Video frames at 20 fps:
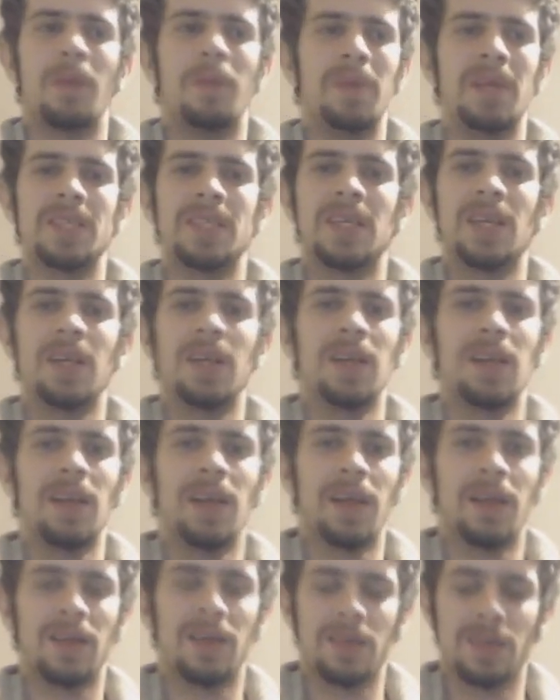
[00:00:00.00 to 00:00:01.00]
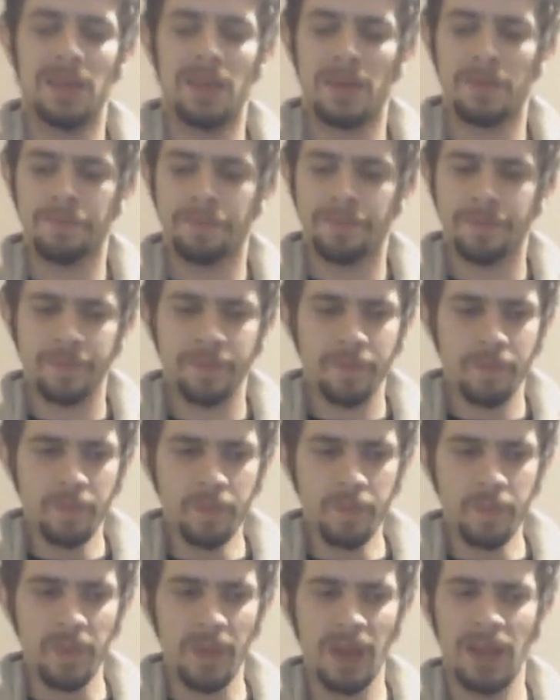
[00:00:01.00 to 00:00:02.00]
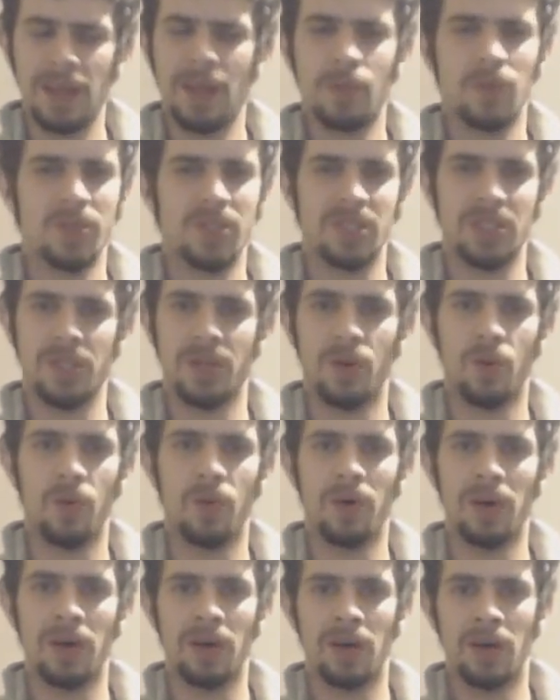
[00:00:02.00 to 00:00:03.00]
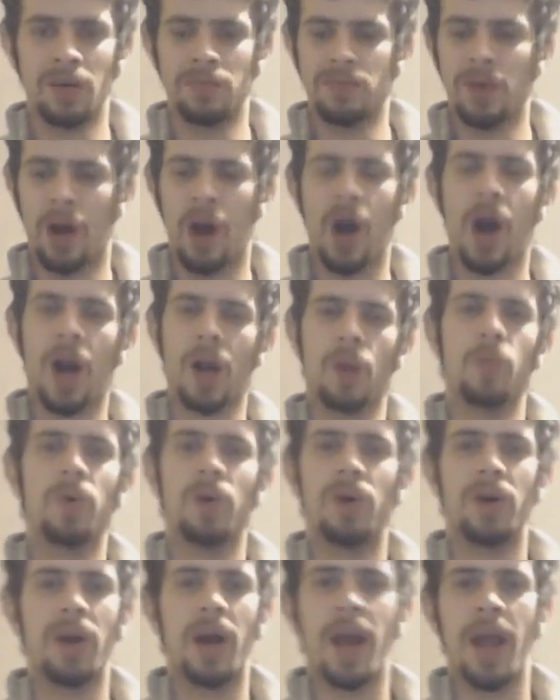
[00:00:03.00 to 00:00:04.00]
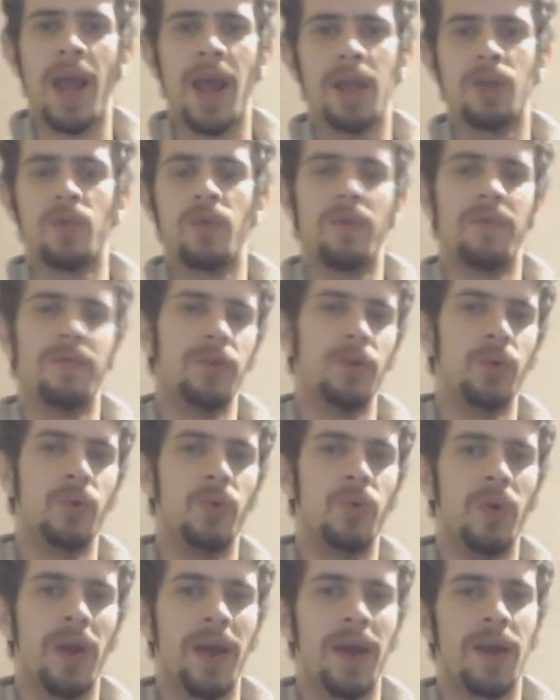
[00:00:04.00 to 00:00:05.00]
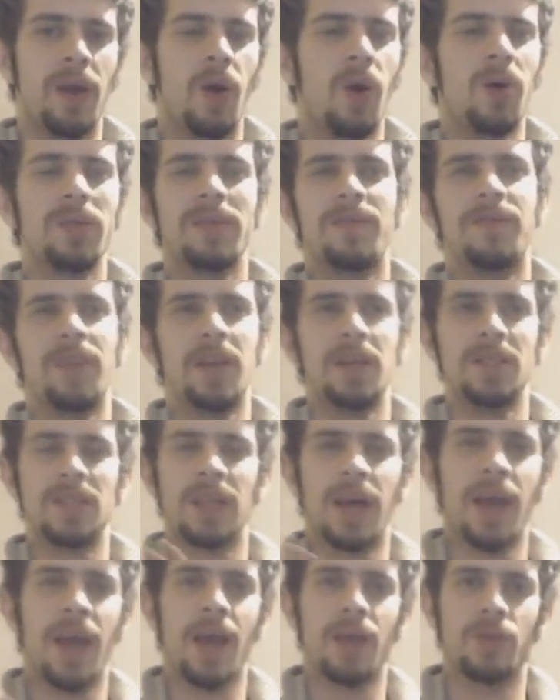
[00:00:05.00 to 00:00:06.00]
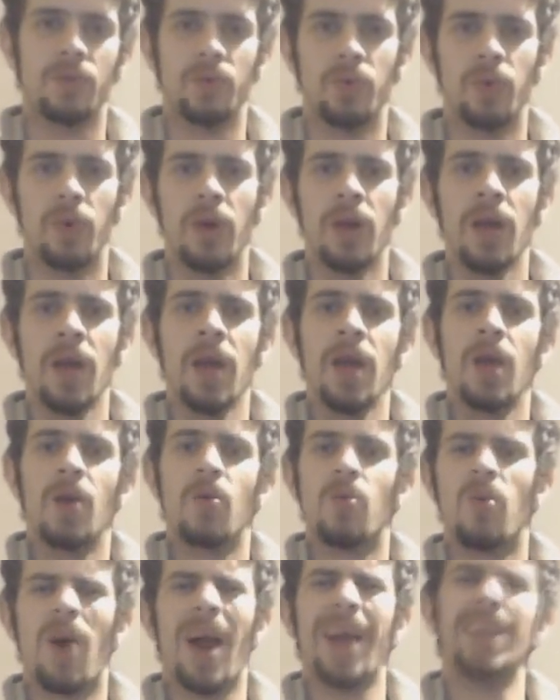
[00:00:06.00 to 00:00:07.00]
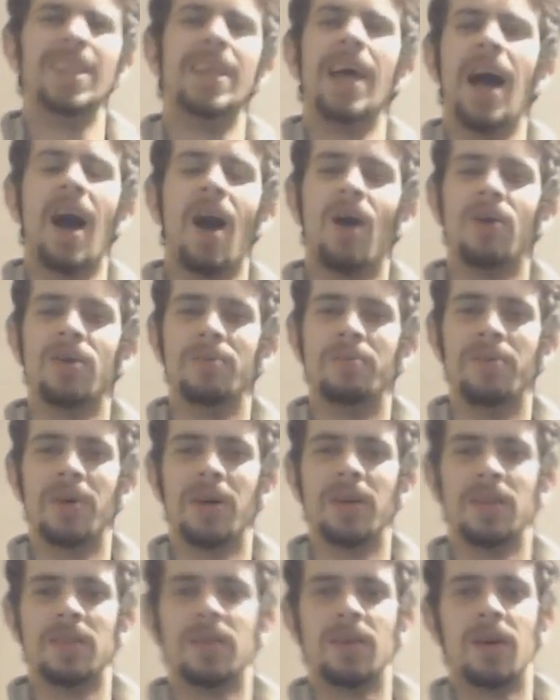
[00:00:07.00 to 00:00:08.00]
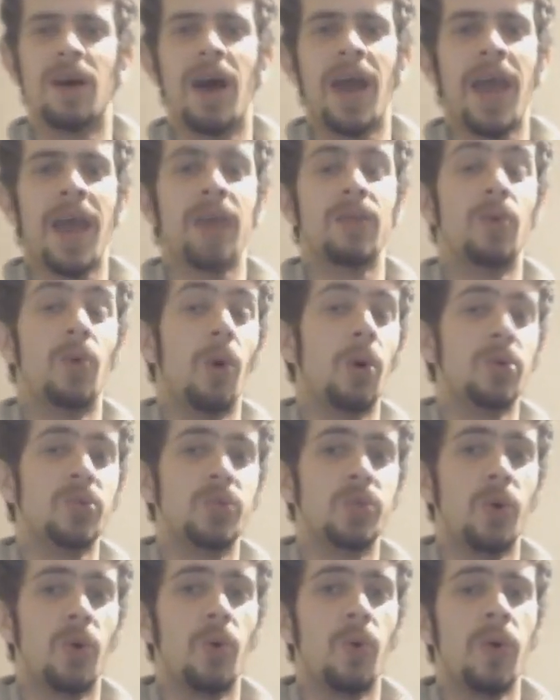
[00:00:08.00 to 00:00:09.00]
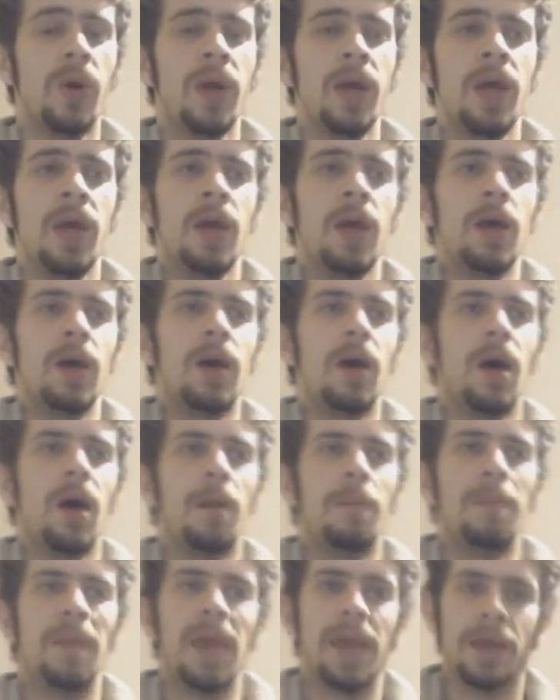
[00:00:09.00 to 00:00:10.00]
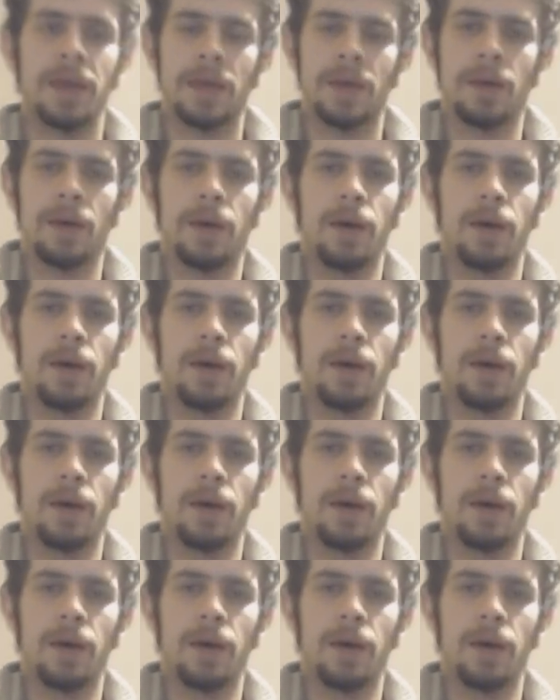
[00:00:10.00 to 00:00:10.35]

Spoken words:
Basically like there was, you know, hardware I had to review and all the things I had to write down, but I had to also make